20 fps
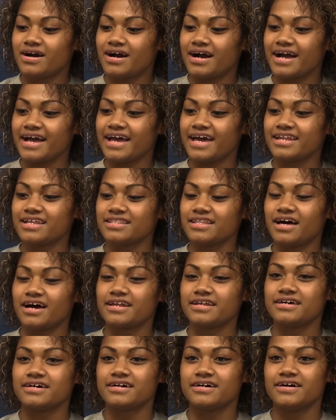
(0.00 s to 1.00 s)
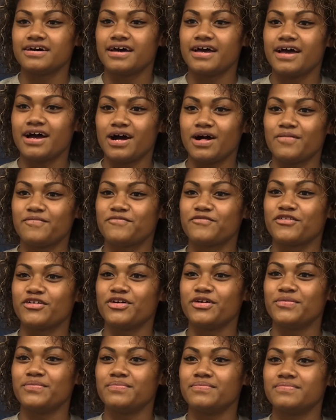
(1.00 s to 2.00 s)
I had a lot of help
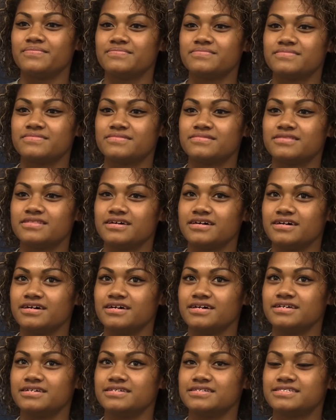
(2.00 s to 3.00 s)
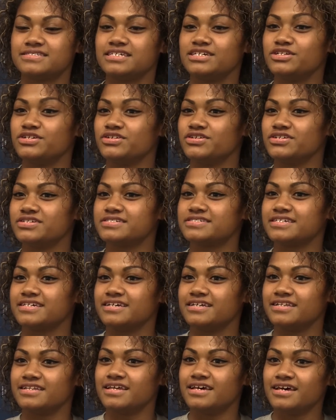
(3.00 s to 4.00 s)
from the seniors
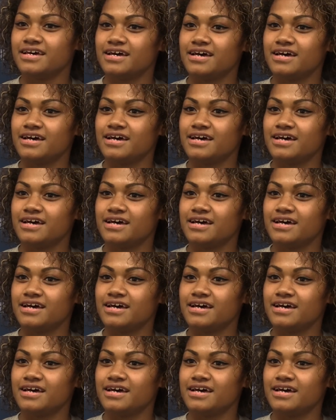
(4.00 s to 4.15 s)
and